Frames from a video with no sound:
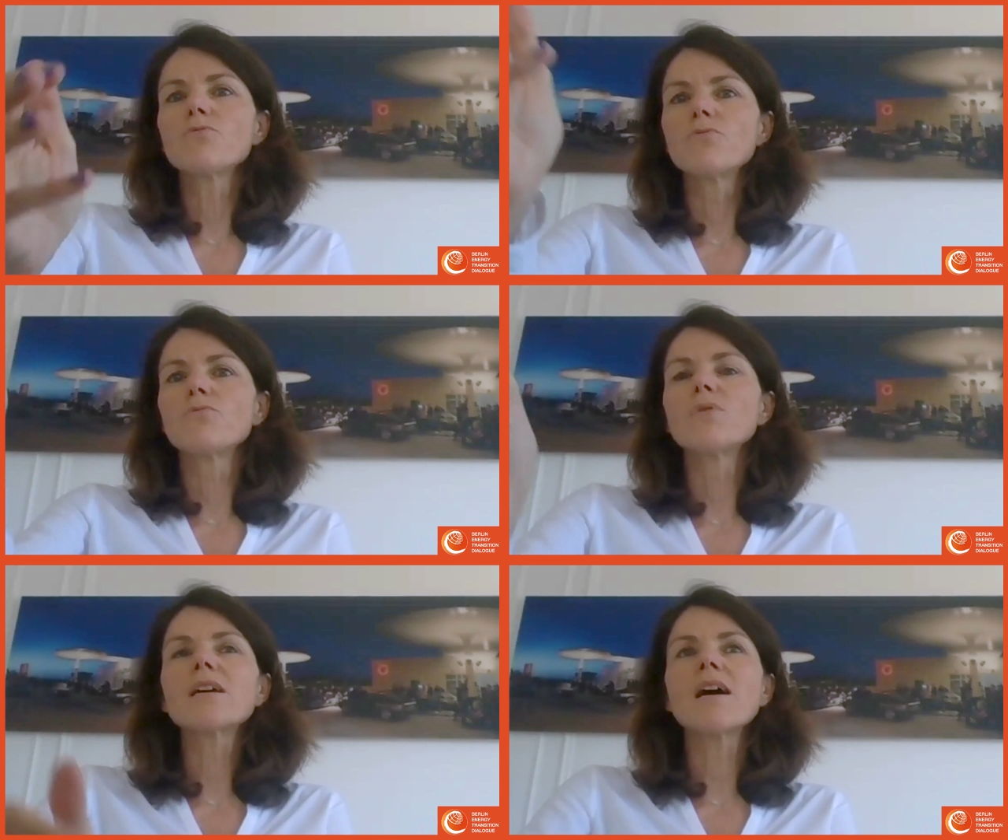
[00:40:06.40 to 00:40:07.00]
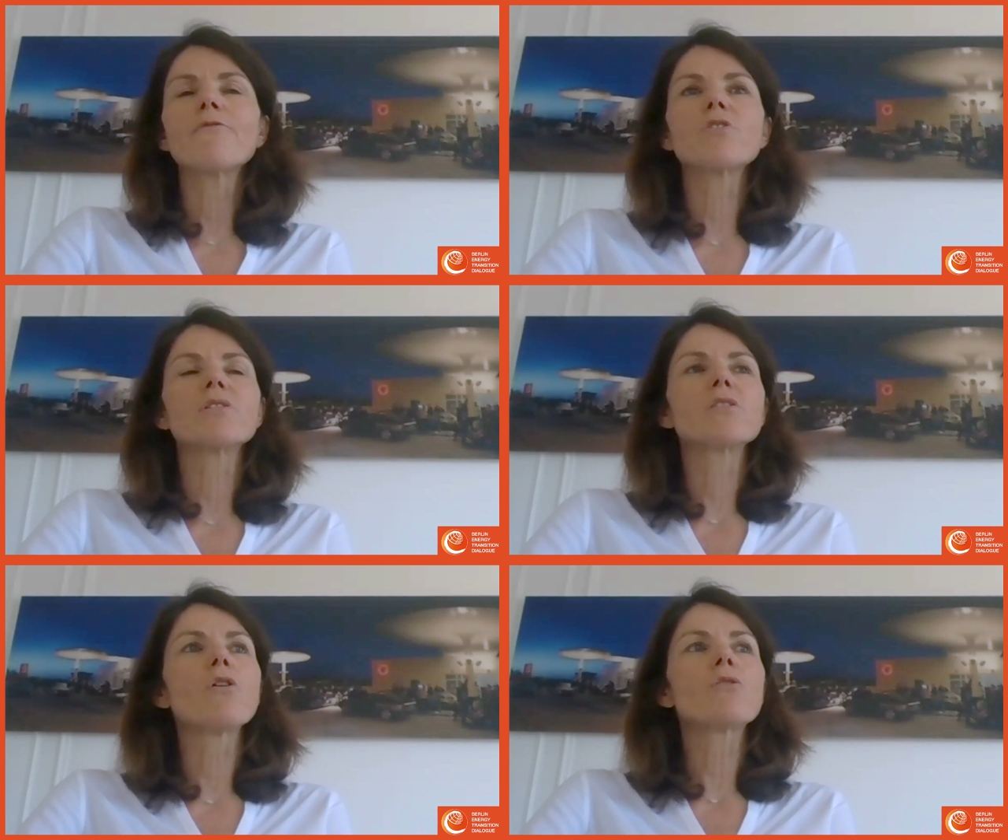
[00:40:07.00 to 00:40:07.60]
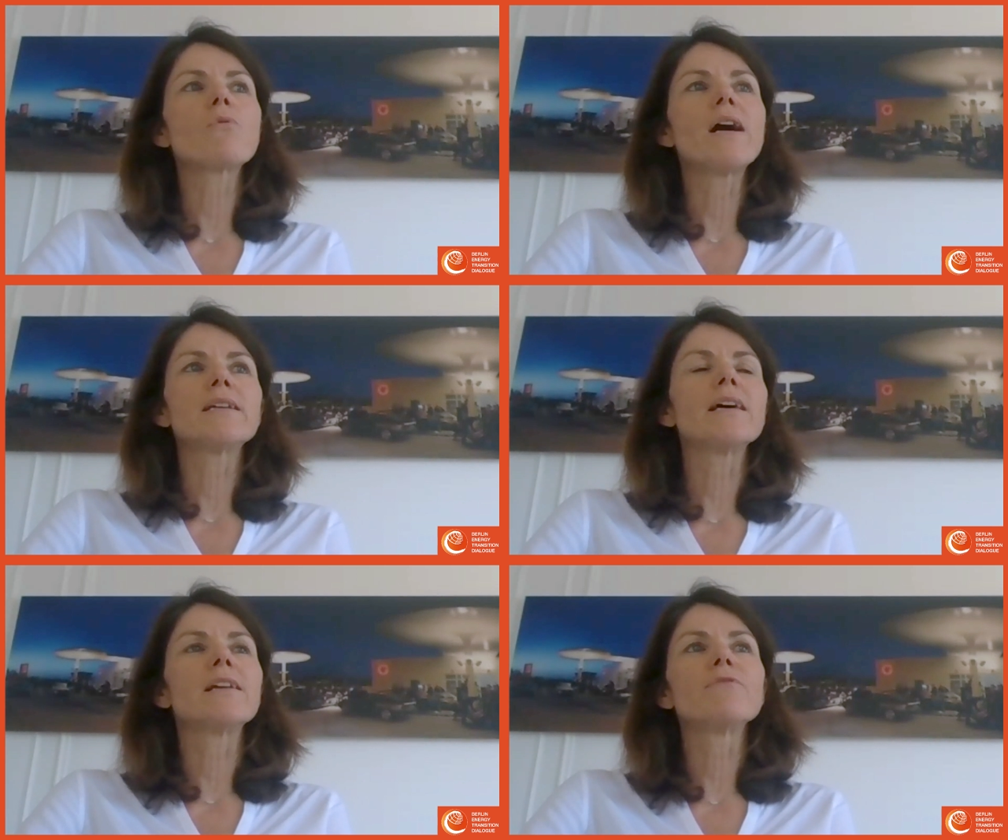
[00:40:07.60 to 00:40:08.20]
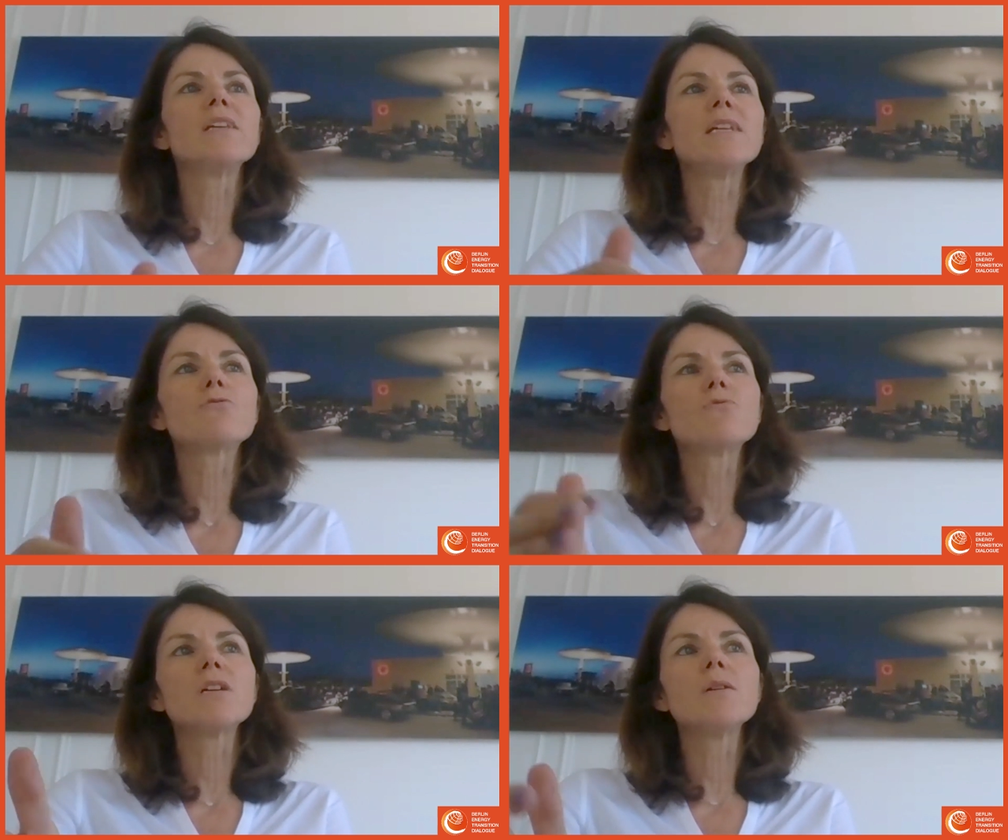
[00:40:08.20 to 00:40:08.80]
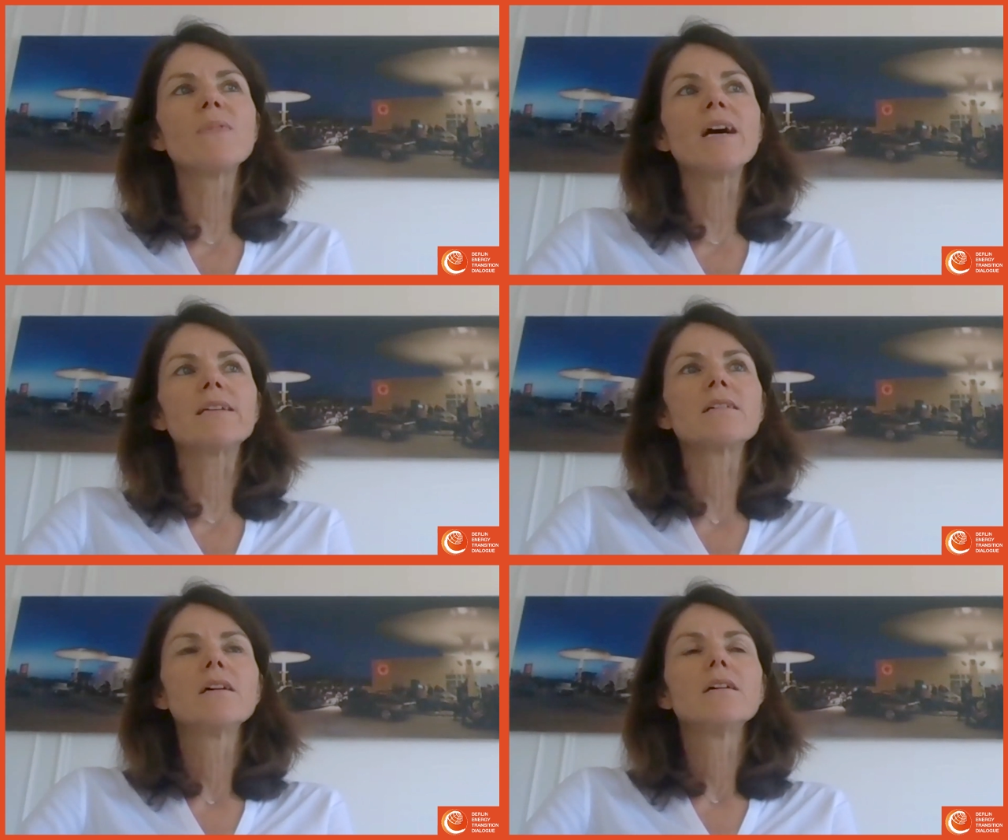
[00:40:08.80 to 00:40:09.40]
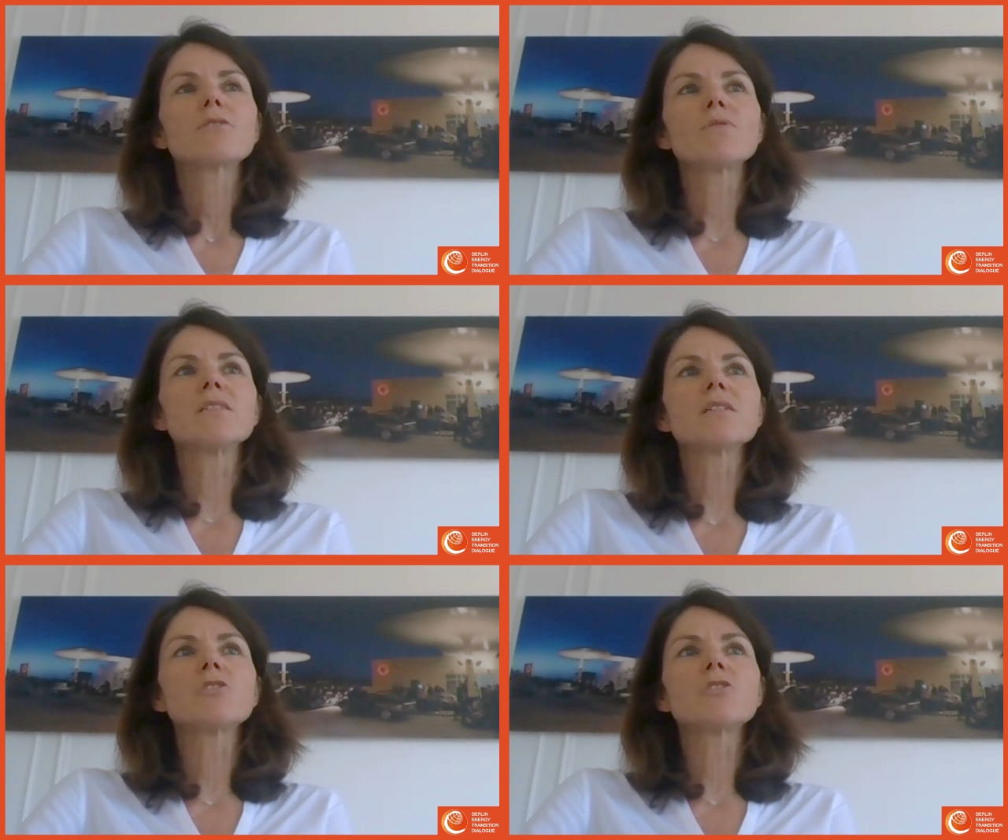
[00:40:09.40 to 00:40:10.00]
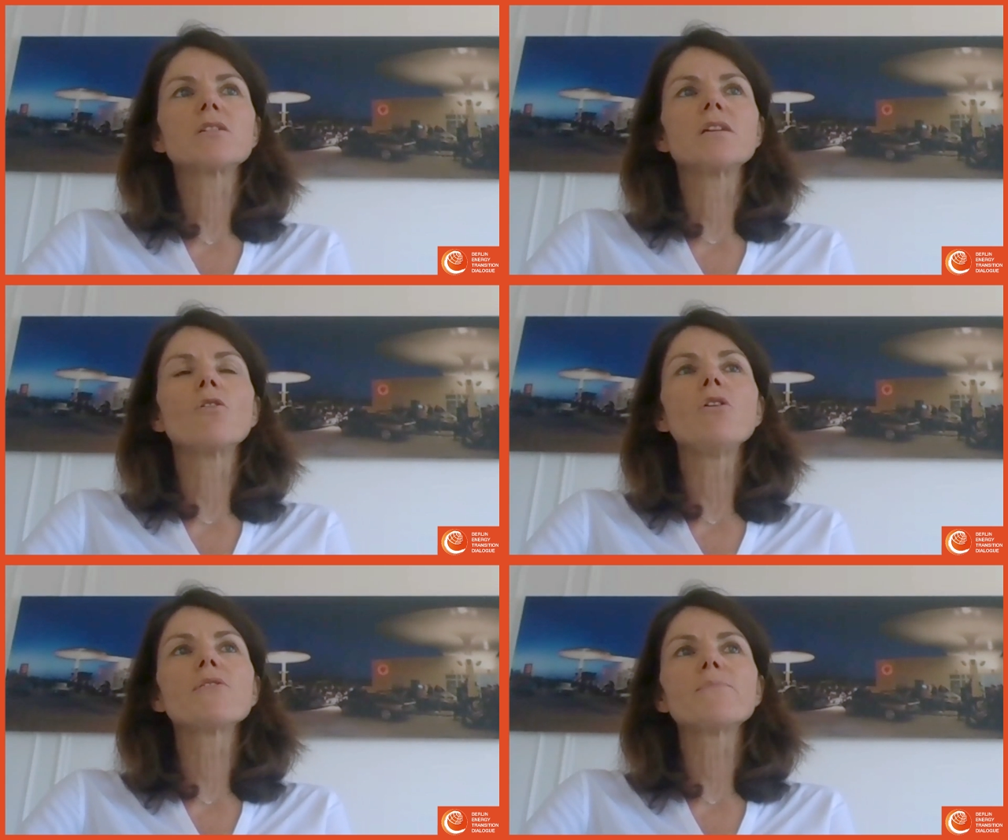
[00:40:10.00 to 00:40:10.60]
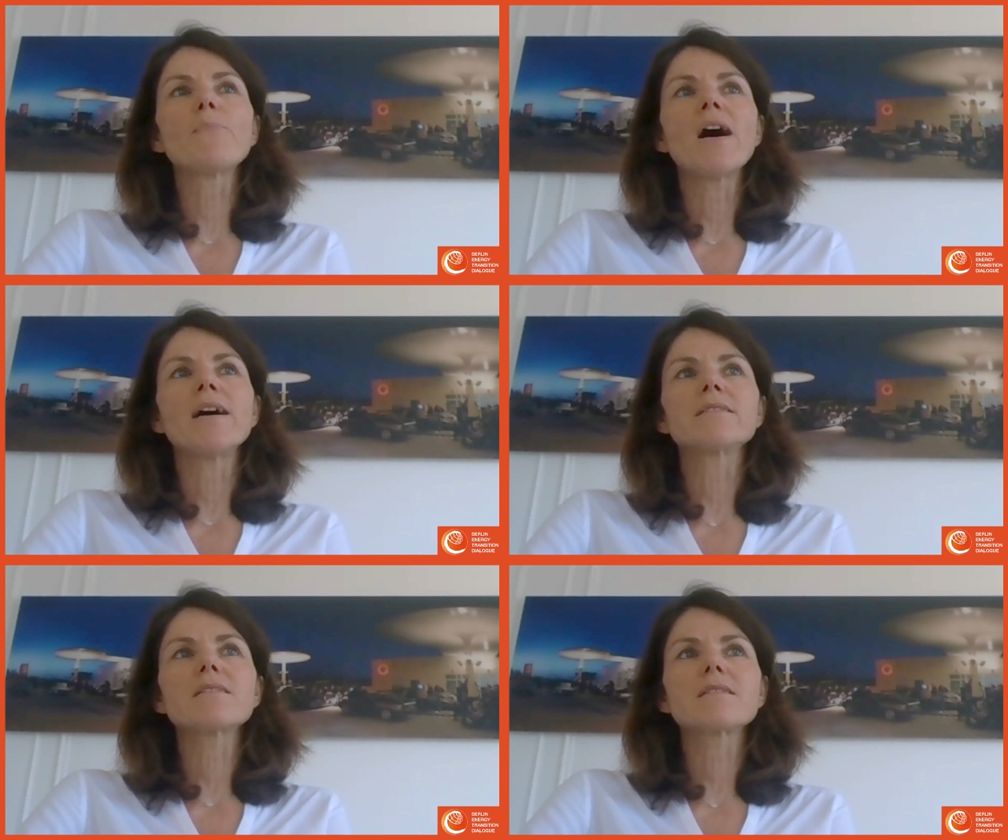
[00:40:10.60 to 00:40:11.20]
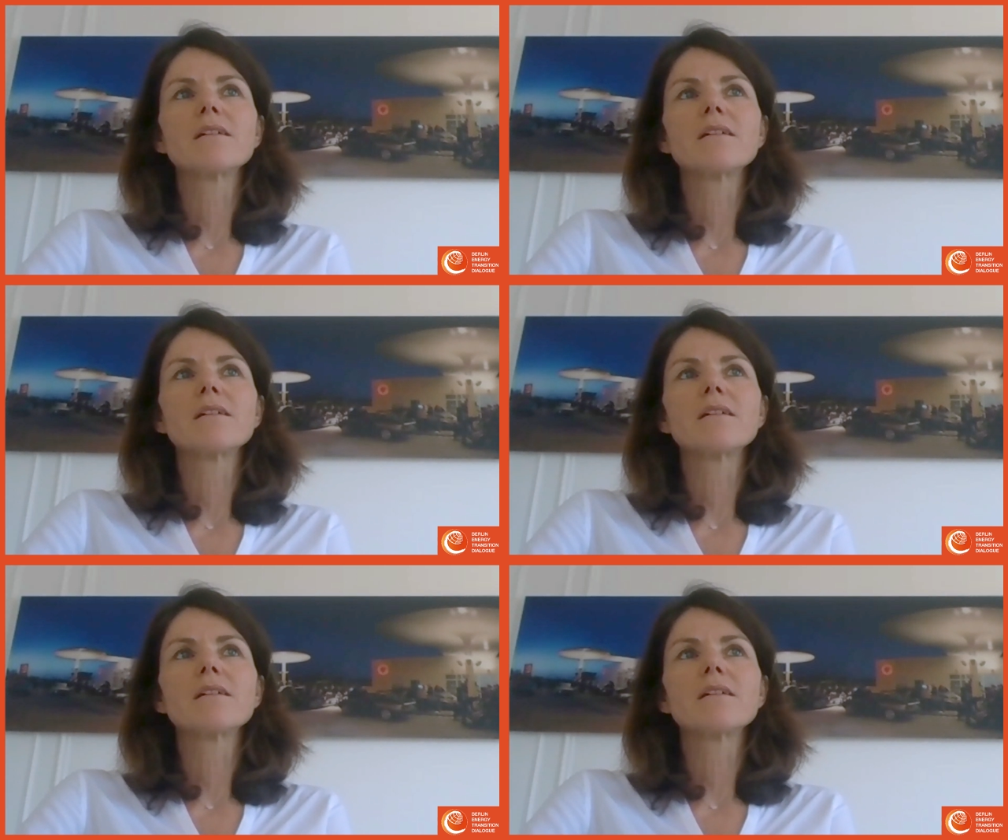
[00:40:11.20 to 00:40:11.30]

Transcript: recover in the long run, and we need to keep that transition in all the parts